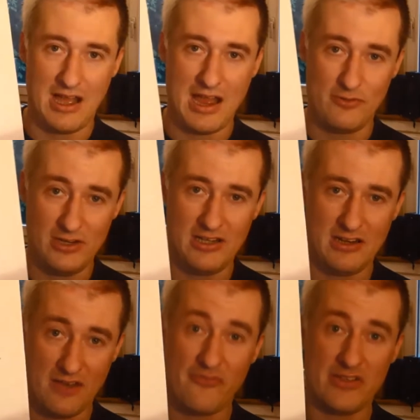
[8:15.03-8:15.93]
I really
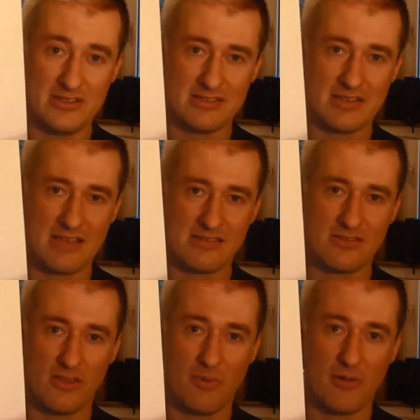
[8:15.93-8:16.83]
love this as a
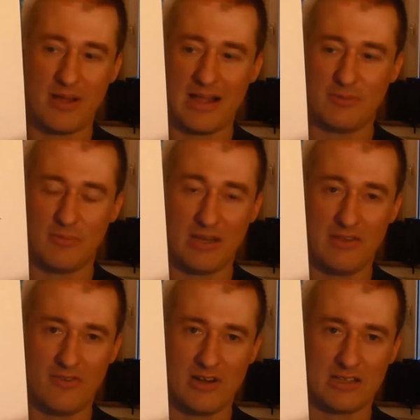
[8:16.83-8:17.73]
synth pop album, and
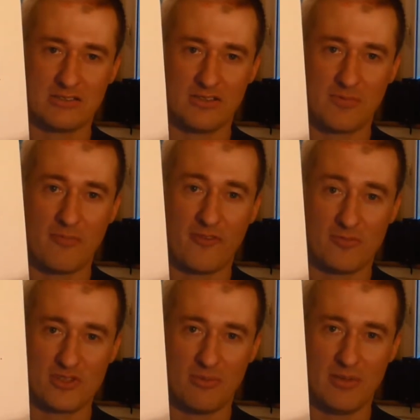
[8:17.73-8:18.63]
if you like synth pop
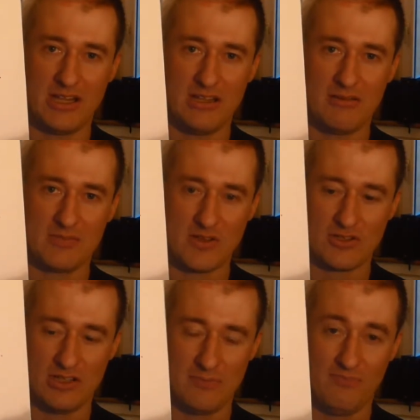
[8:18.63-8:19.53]
from Germany
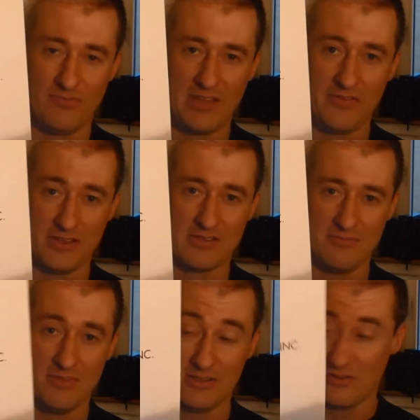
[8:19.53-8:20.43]
especially, get this.
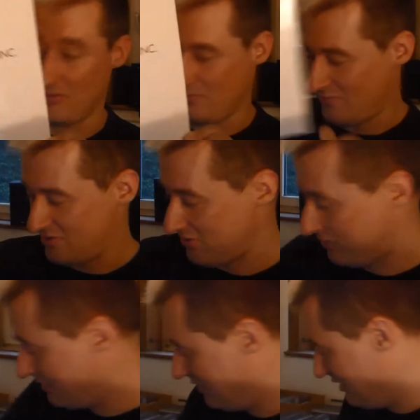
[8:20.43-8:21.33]
It's good
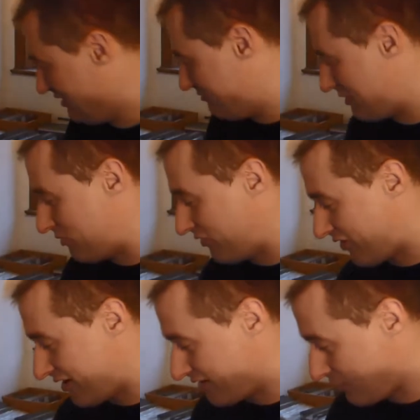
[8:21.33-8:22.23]
still. Maybe you
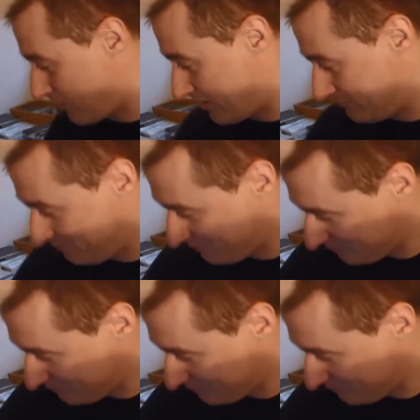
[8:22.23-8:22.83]
find it anywhere.